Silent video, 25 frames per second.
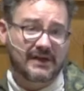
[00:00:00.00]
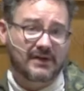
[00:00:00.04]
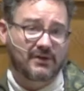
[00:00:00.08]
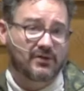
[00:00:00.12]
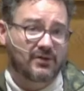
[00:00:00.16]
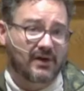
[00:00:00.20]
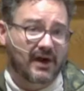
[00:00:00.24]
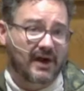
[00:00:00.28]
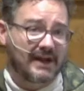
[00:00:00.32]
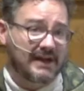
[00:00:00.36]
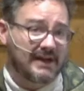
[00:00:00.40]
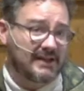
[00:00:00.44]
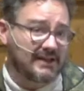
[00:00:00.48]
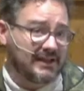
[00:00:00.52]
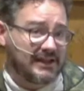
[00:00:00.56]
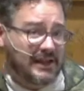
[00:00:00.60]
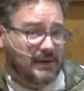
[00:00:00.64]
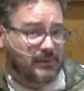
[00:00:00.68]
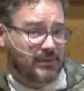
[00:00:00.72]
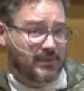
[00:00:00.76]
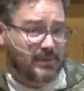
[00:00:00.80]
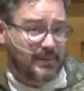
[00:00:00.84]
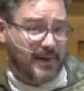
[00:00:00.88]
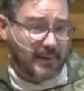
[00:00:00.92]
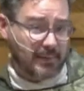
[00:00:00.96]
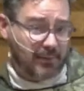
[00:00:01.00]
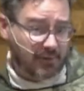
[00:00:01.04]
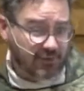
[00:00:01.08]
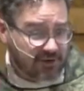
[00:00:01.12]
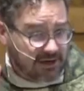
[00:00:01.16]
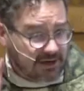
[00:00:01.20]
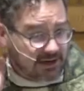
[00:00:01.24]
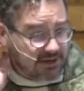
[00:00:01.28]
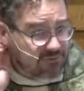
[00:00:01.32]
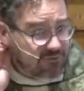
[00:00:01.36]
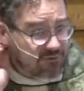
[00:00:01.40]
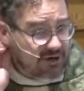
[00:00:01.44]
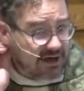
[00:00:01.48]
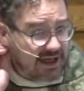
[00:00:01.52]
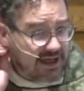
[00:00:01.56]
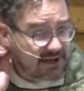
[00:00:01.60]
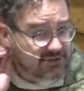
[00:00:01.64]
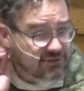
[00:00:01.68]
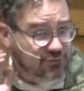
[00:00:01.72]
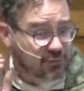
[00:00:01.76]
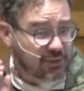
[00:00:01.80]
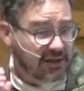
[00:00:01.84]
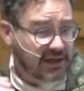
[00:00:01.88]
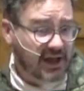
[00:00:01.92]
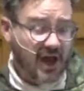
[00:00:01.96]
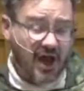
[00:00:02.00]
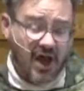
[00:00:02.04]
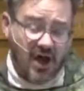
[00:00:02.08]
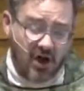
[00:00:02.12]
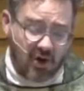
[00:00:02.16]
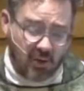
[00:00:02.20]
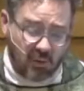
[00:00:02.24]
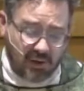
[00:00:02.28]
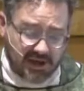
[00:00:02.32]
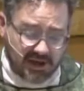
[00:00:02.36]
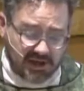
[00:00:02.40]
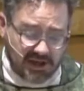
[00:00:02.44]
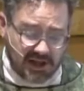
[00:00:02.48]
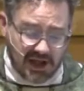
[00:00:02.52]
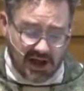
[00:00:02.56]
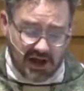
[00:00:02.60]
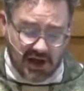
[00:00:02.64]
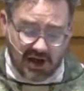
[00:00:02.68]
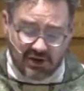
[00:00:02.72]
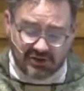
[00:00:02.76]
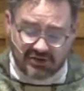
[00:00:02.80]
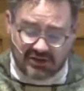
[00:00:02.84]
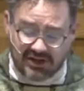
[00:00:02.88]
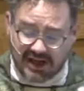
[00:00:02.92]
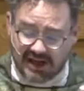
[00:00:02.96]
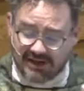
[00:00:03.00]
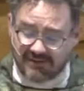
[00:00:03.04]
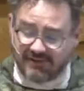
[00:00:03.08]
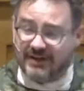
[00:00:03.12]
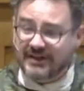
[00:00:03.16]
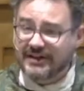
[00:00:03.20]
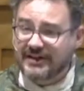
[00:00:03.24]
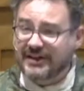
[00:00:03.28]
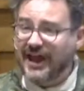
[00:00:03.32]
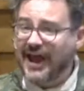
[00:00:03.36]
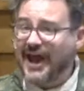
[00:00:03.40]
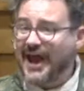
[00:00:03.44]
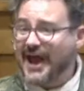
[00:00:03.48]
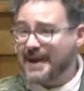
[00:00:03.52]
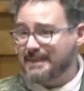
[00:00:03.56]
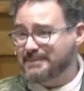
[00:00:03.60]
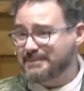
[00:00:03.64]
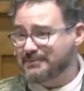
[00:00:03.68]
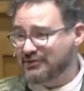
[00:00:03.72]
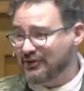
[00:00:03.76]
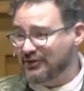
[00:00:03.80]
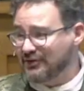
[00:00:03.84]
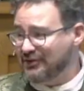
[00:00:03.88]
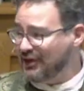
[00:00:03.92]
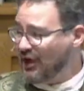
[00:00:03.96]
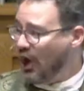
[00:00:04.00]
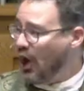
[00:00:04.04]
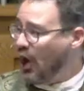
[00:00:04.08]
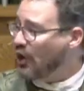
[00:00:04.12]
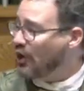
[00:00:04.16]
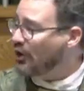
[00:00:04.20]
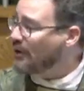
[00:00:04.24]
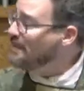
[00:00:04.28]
right? In the Hebrew Bible reading for last week, when David captured the ark